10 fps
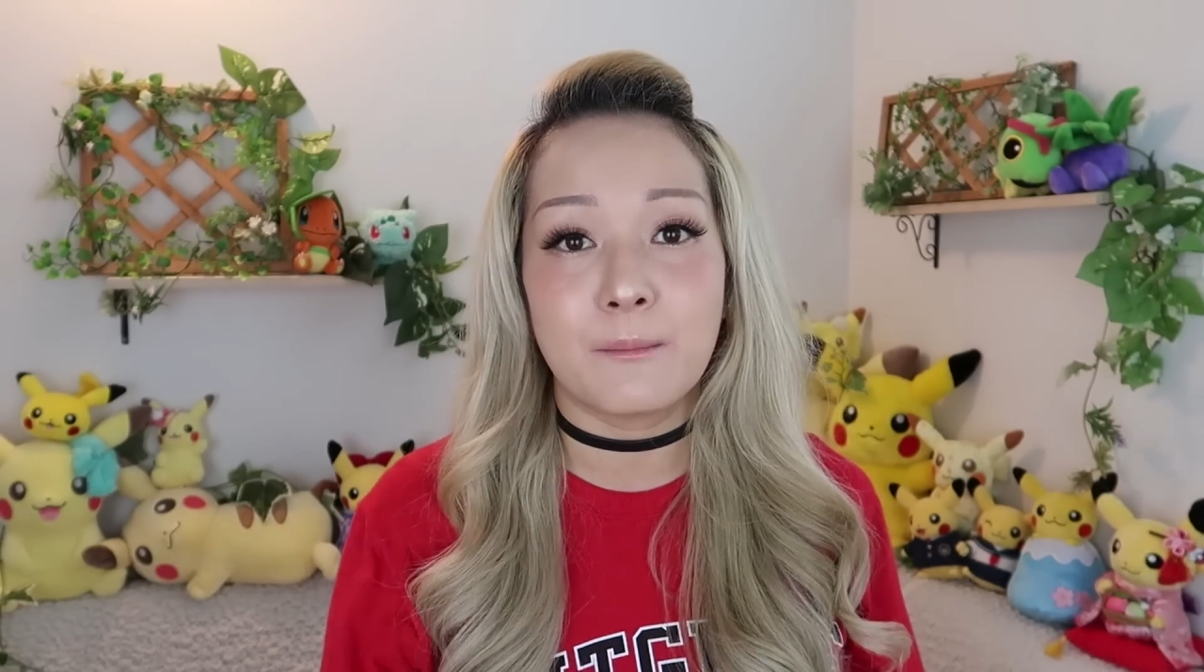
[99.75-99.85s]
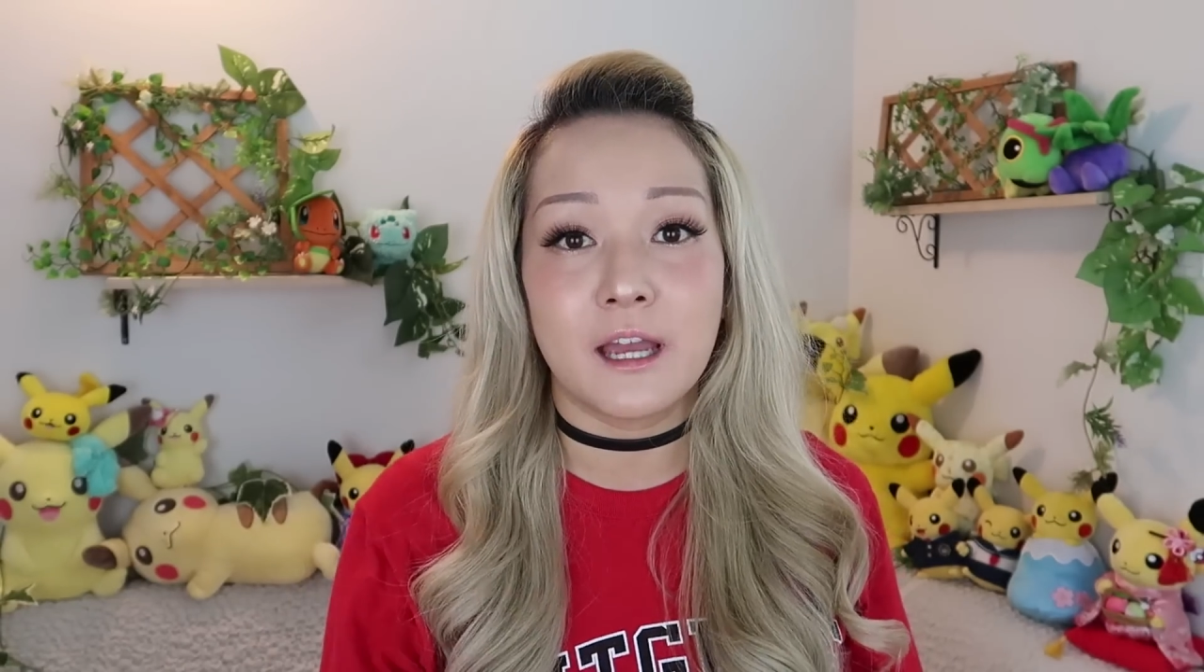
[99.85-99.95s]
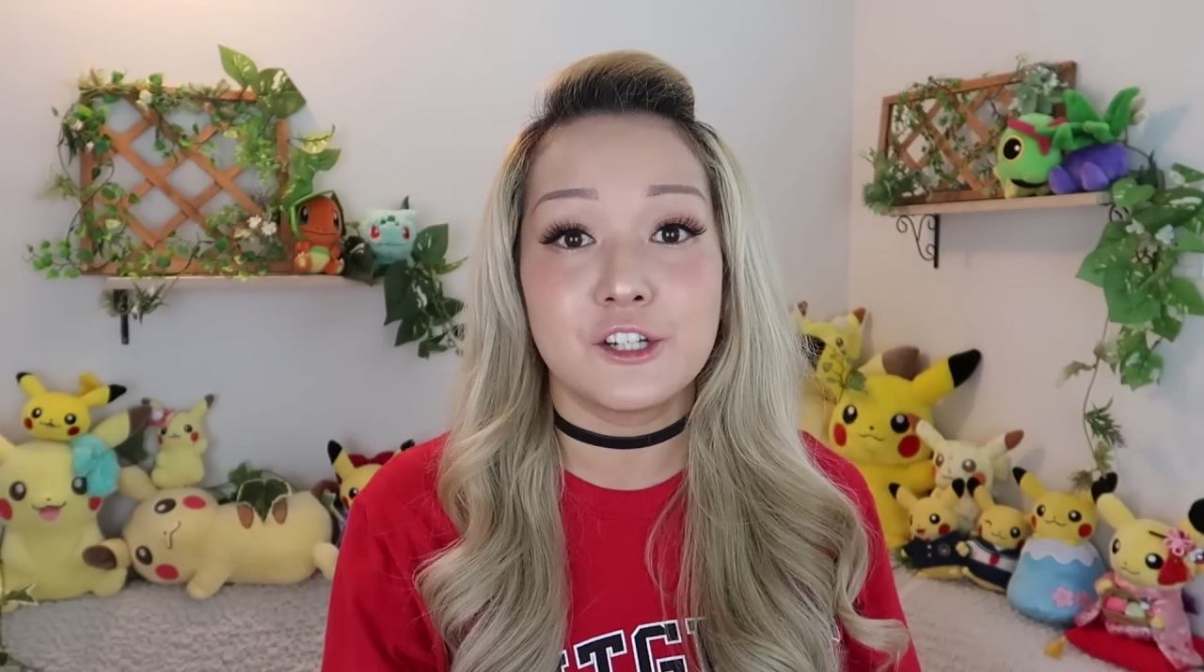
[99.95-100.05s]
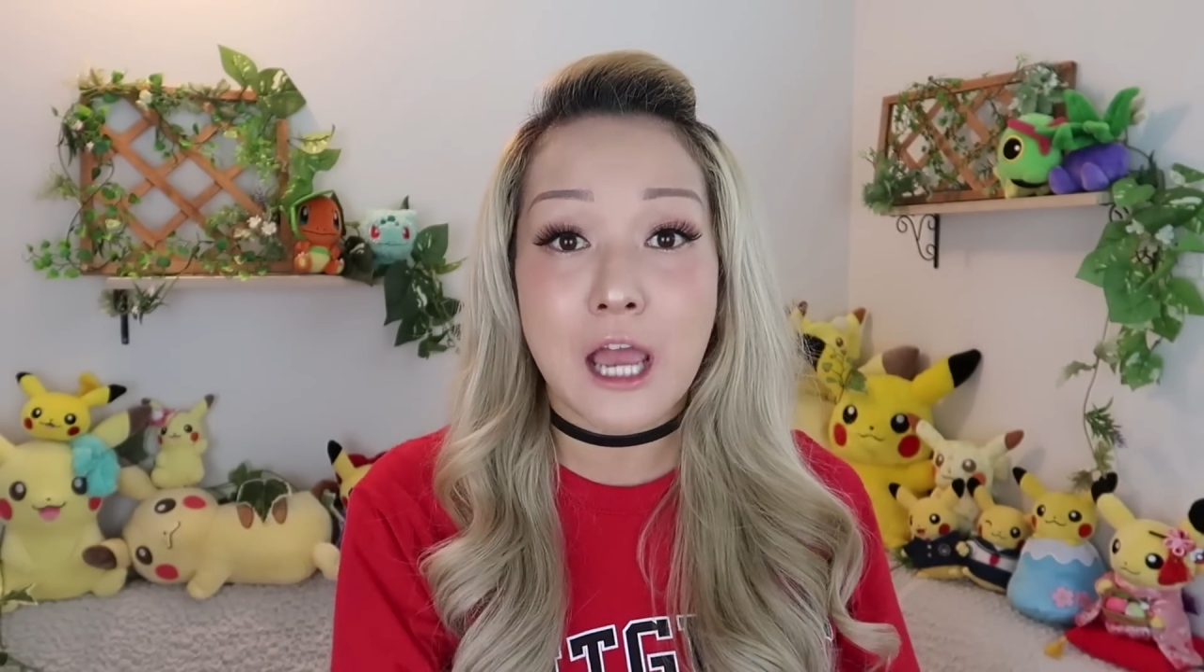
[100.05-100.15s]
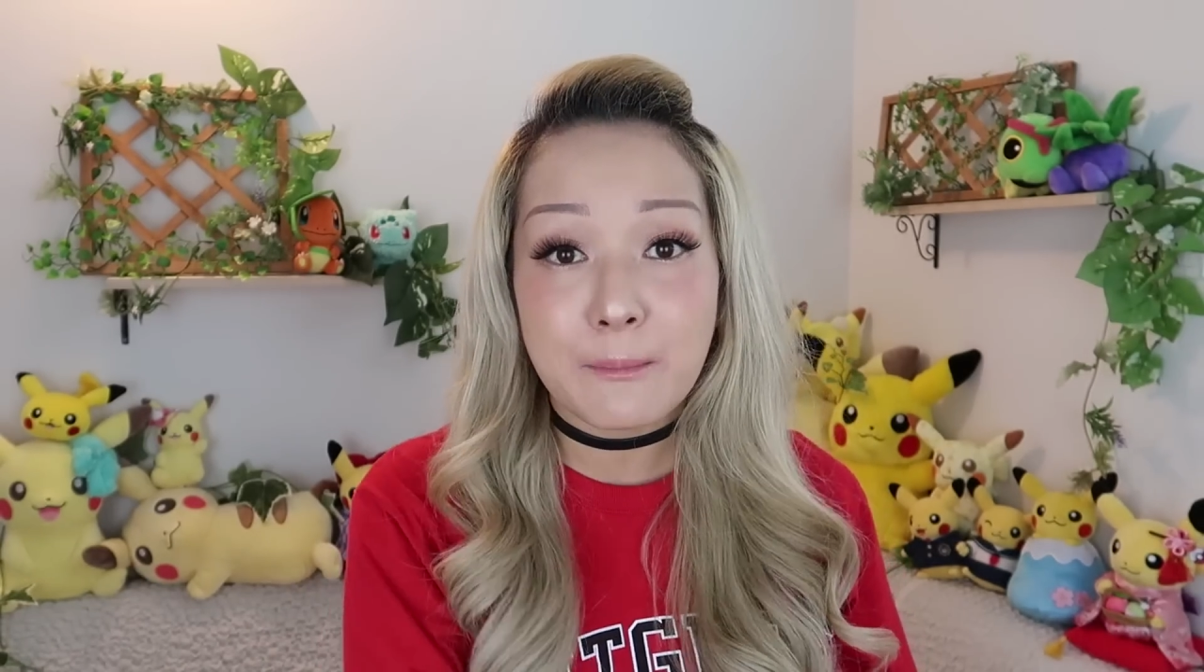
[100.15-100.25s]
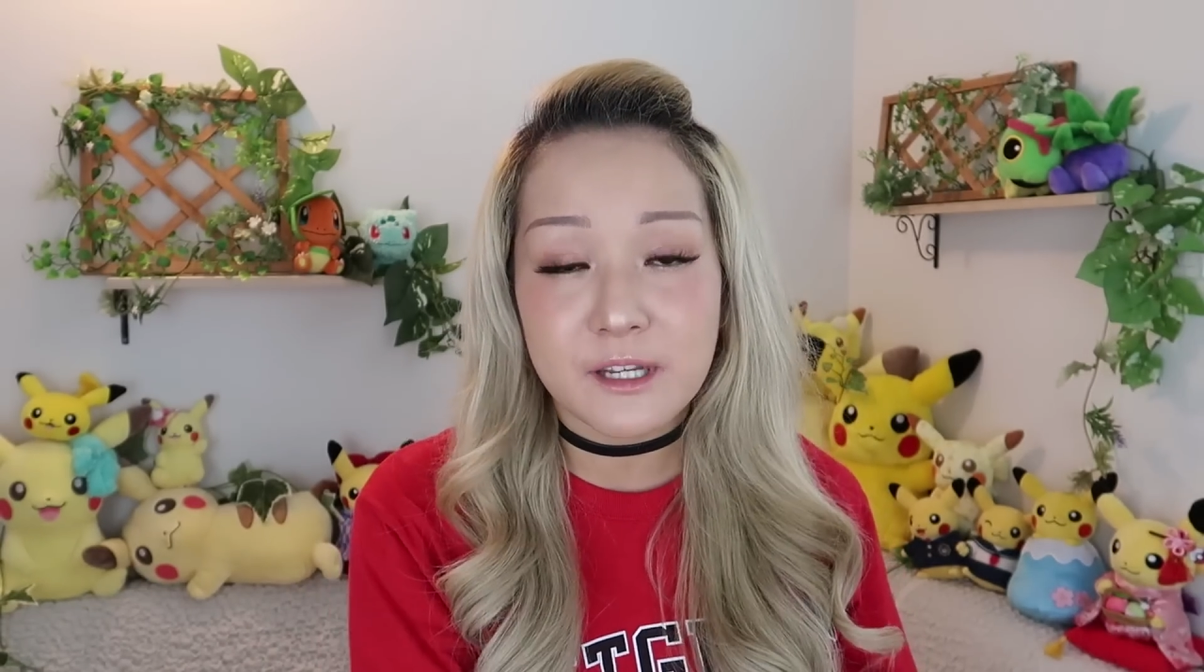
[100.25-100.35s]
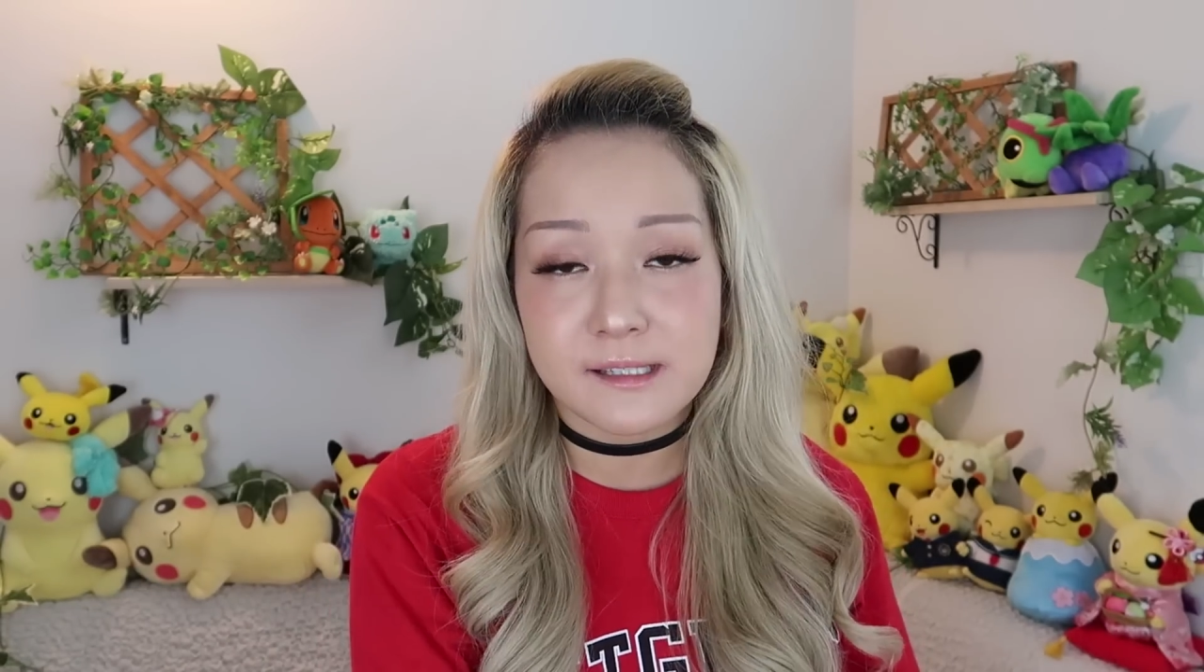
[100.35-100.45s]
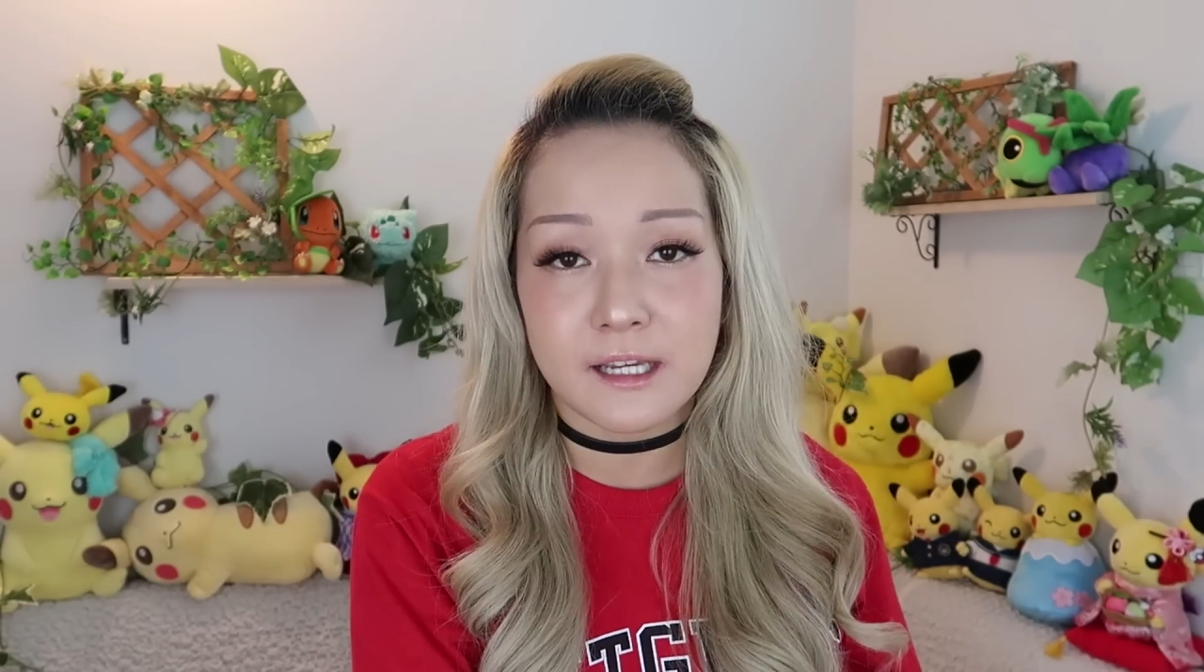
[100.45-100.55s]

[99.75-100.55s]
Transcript: my Japanese